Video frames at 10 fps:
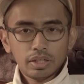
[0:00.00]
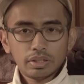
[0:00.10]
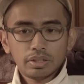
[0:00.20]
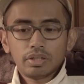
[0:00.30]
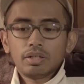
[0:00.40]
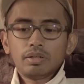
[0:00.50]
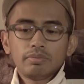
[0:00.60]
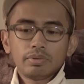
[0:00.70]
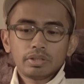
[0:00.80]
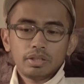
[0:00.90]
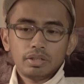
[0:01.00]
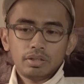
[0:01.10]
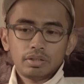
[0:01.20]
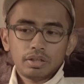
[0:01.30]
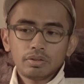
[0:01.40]
at times,
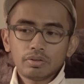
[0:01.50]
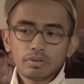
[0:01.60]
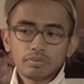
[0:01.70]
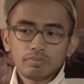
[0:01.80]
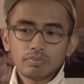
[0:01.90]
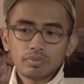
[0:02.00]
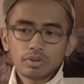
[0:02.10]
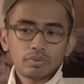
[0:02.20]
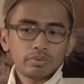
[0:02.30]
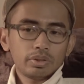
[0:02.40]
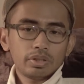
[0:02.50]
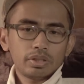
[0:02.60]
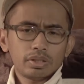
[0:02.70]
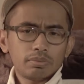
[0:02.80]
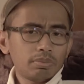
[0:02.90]
and I don't really
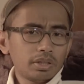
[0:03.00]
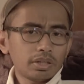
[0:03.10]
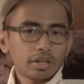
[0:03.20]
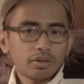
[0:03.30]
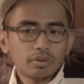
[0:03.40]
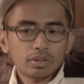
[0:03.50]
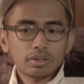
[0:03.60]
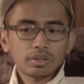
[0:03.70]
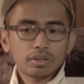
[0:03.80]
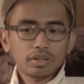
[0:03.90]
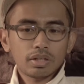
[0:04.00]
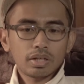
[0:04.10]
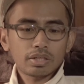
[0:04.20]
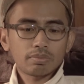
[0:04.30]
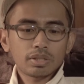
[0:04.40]
speak out
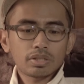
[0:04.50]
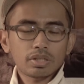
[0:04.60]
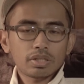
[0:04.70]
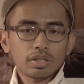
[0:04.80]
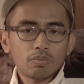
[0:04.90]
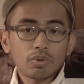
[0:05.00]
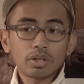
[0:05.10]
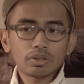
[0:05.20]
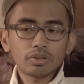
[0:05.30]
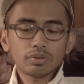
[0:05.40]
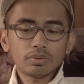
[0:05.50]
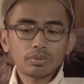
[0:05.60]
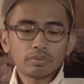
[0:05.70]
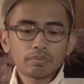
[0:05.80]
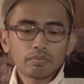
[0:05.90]
as much as I want to,